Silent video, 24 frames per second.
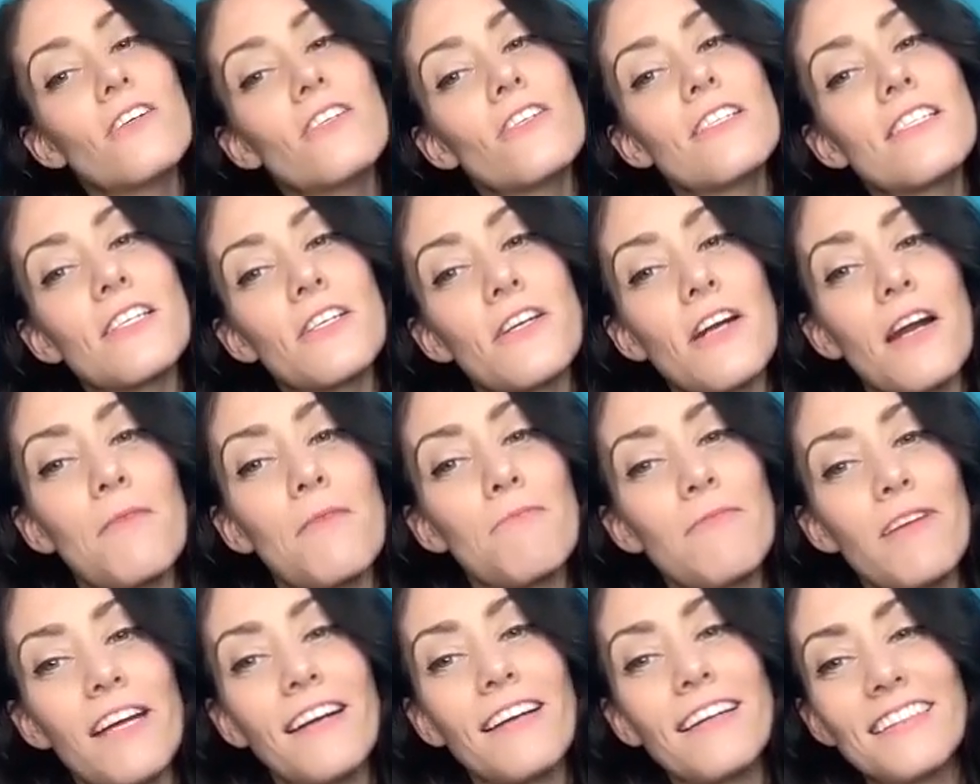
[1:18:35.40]
Yeah,
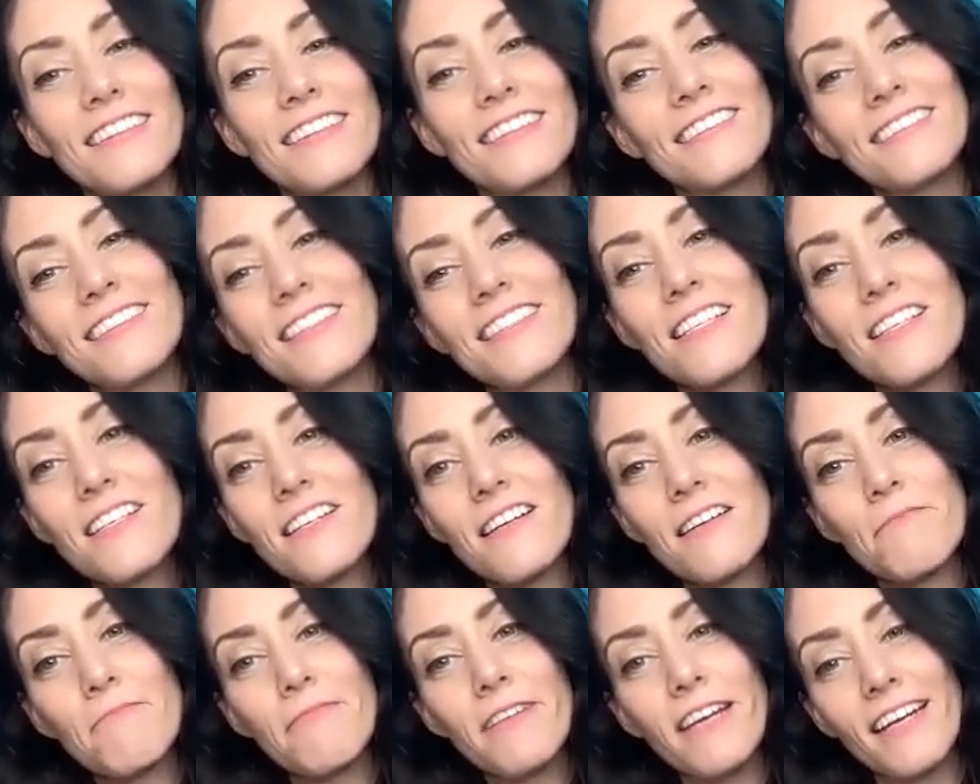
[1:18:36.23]
scrumpy. Scrumpy.
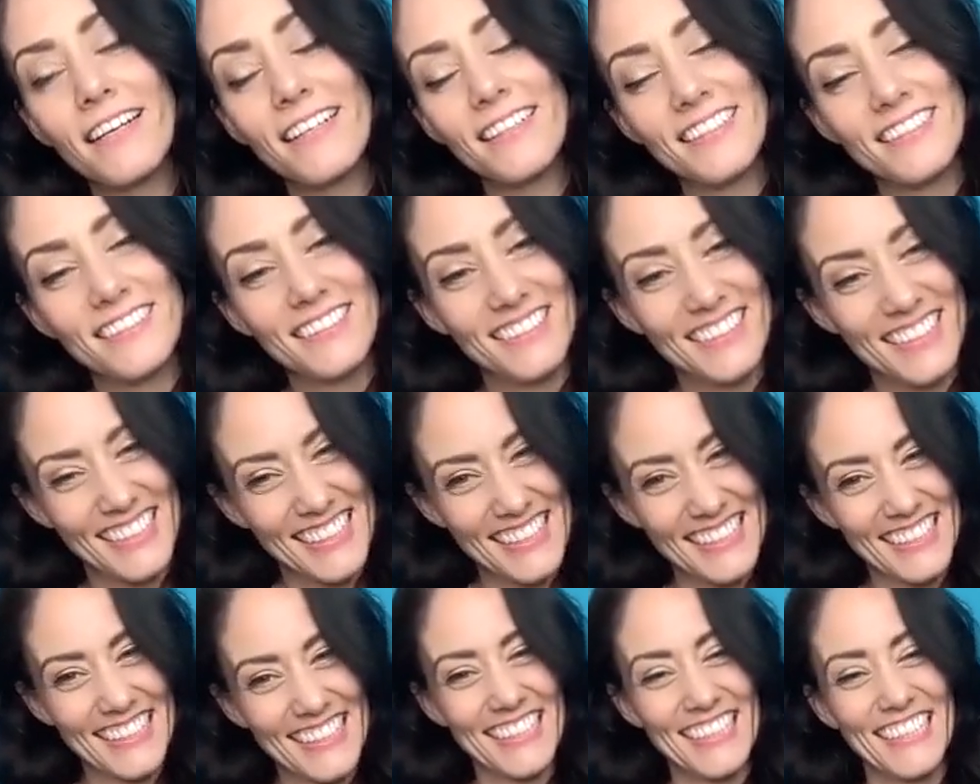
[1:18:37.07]
Scrumpy.
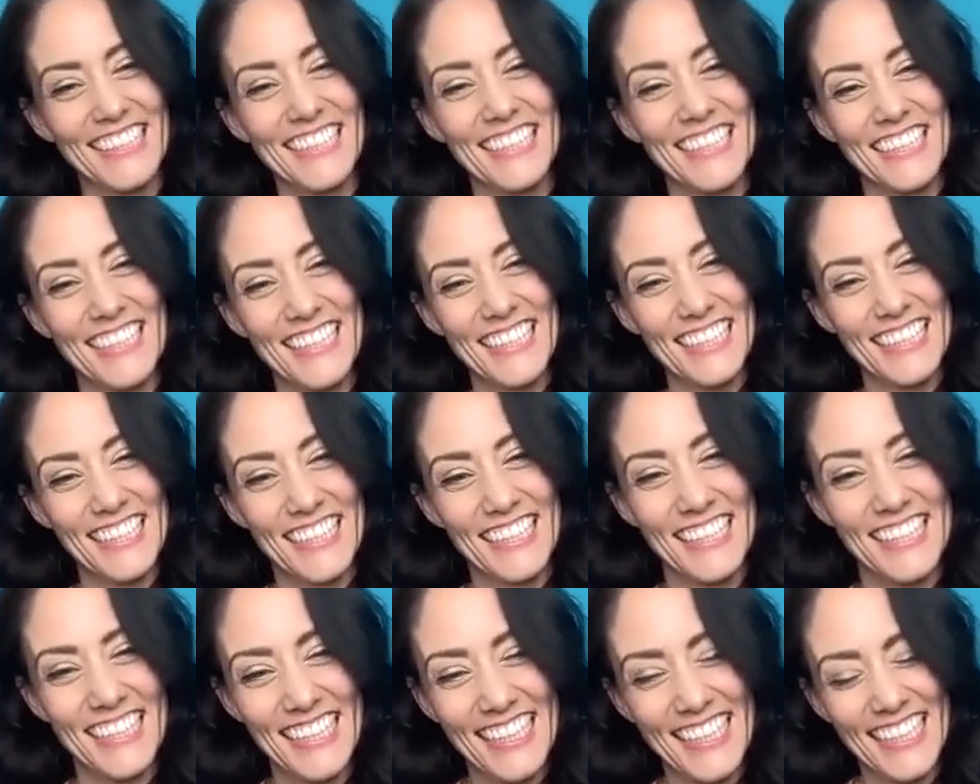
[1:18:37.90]
Yeah,
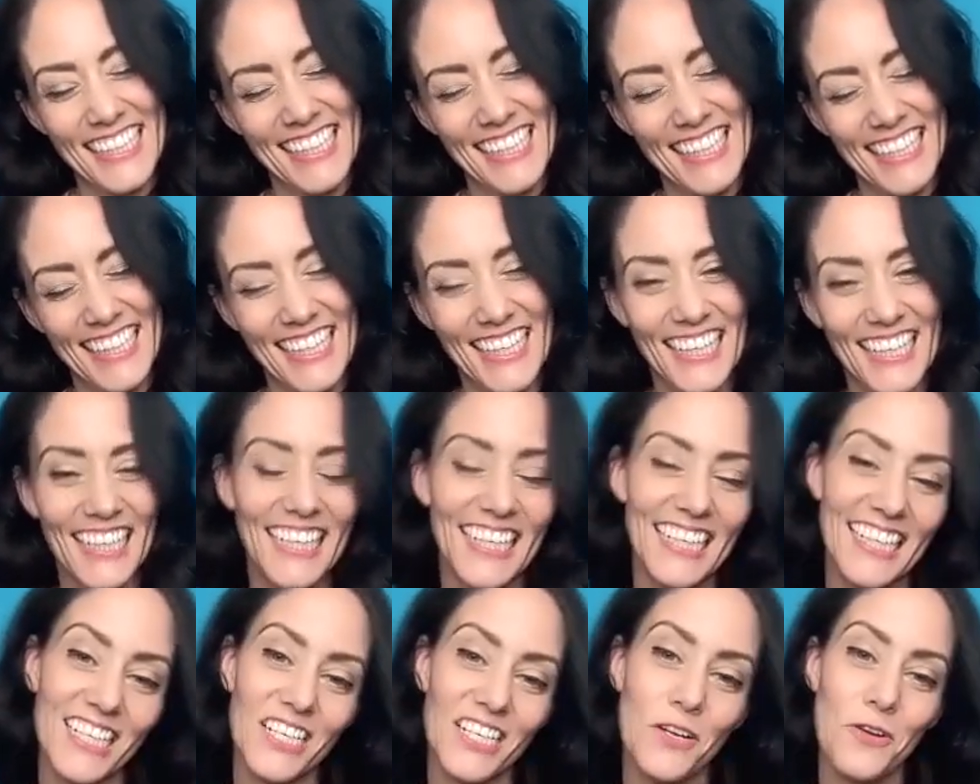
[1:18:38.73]
I heard that's
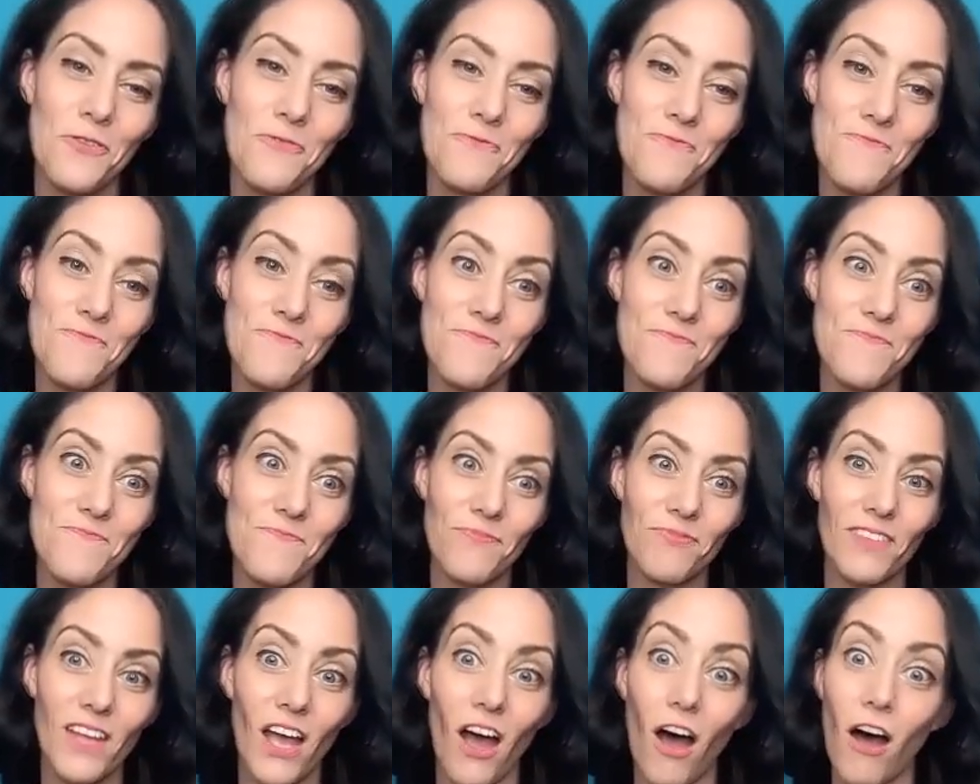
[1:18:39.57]
rum.
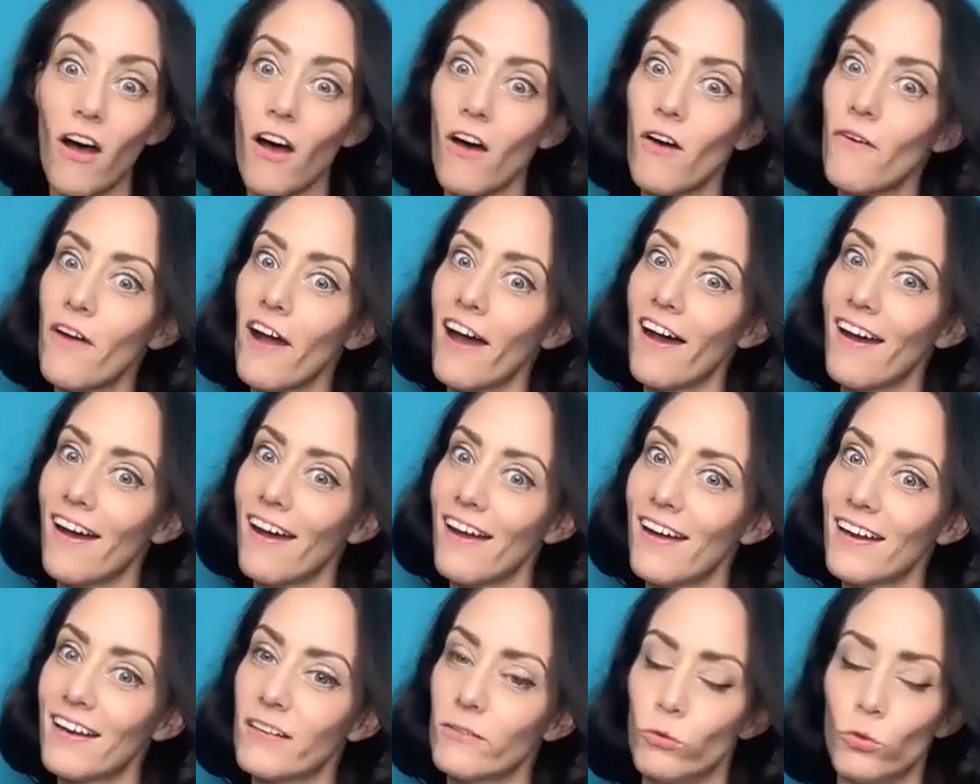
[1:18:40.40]
But
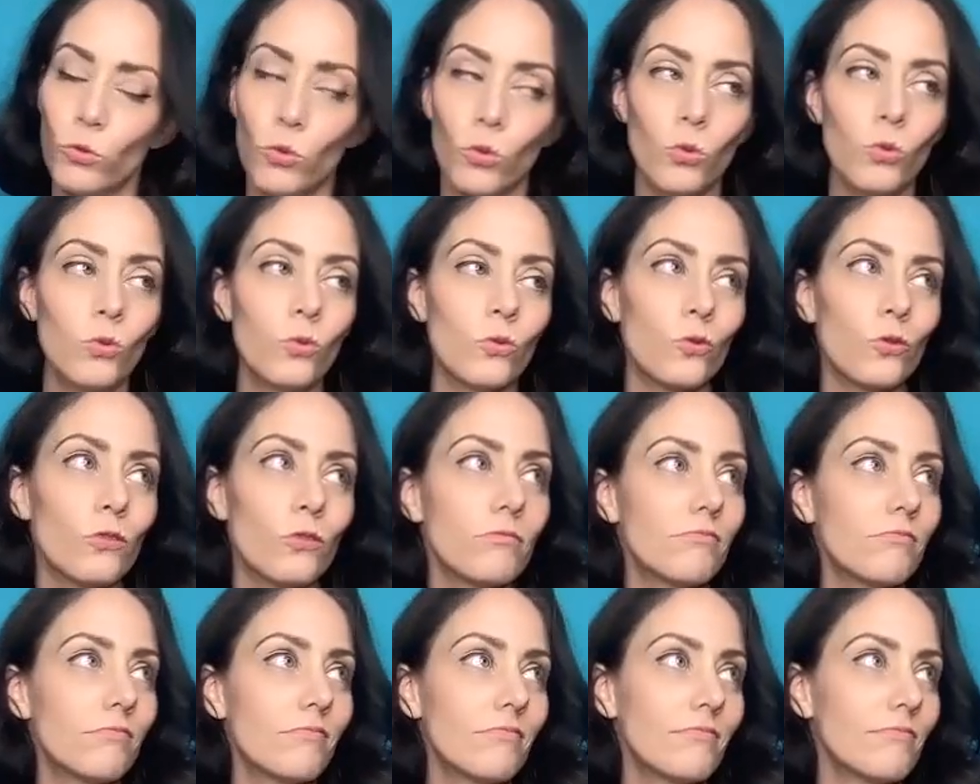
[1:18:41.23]
okay. Ooh.
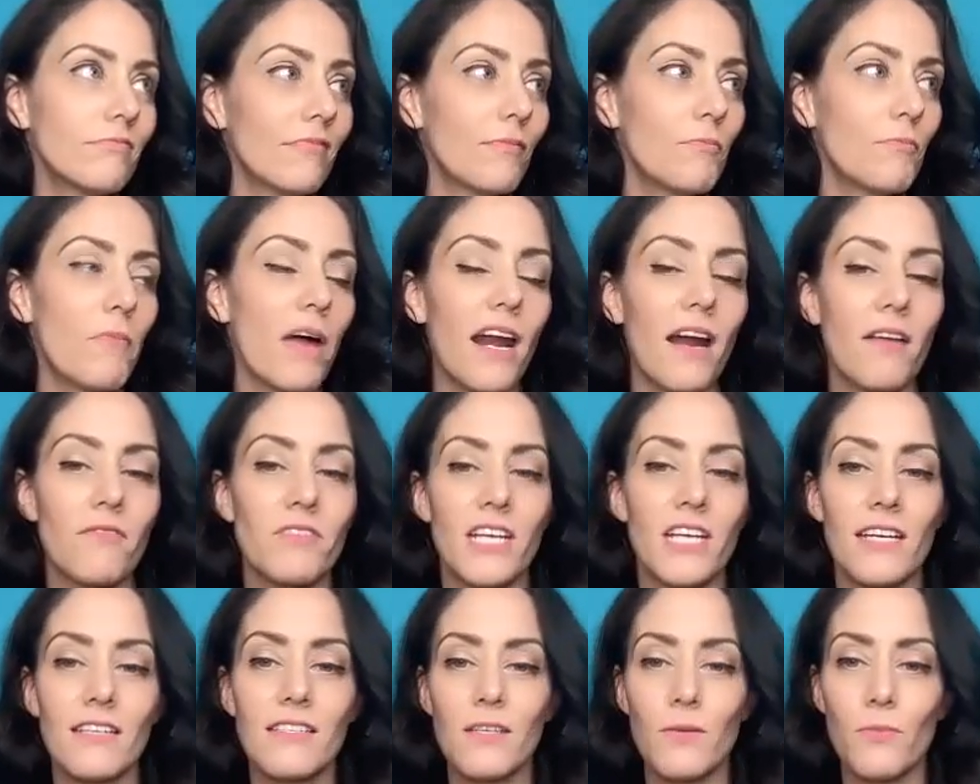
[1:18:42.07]
Yeah. Might have to
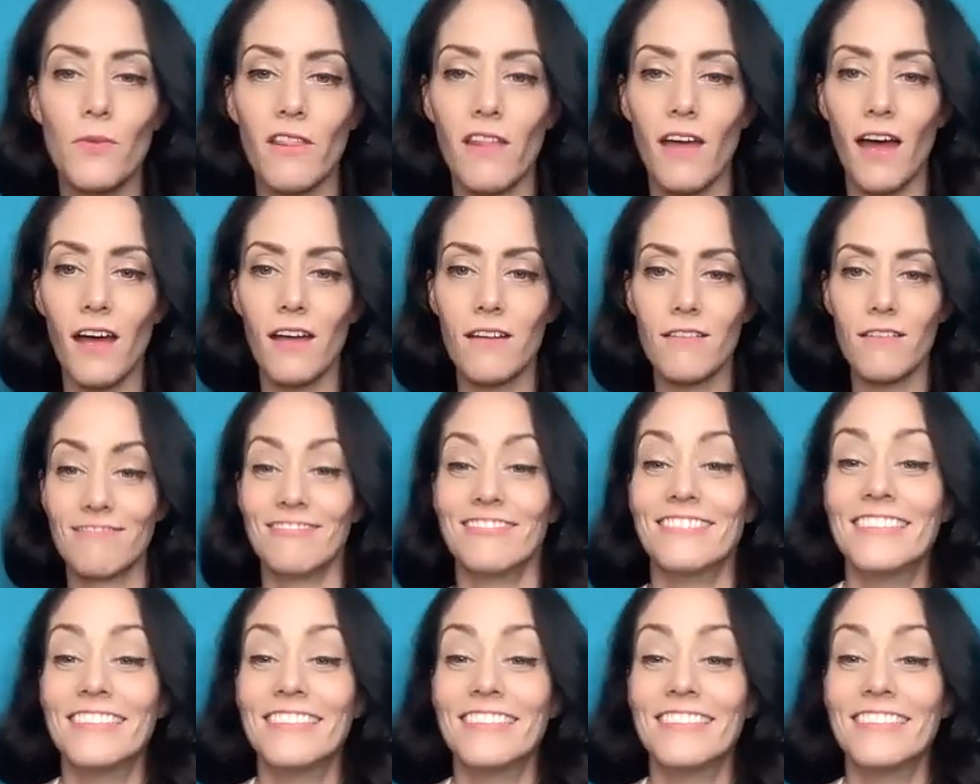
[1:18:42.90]
get some of that.